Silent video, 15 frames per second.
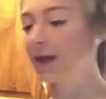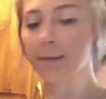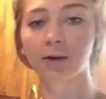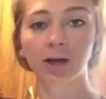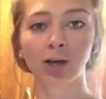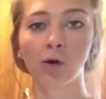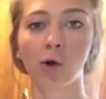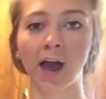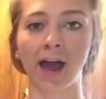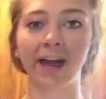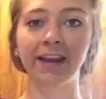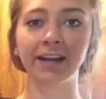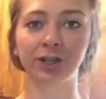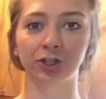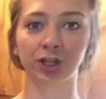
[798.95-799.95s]
I'm gonna go
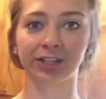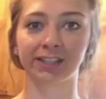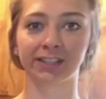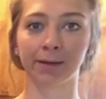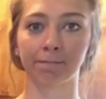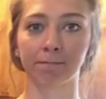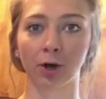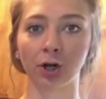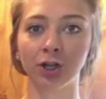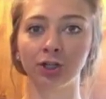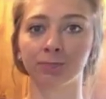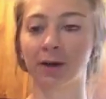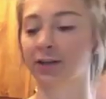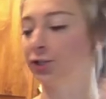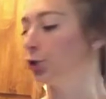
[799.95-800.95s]
ahead and just
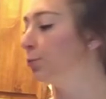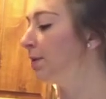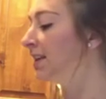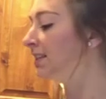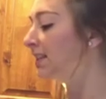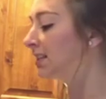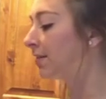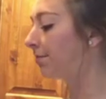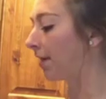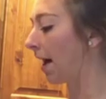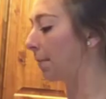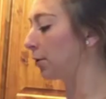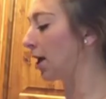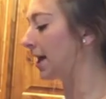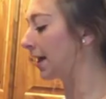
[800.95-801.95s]
submerge my 2 pieces of
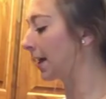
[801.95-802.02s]
fabric.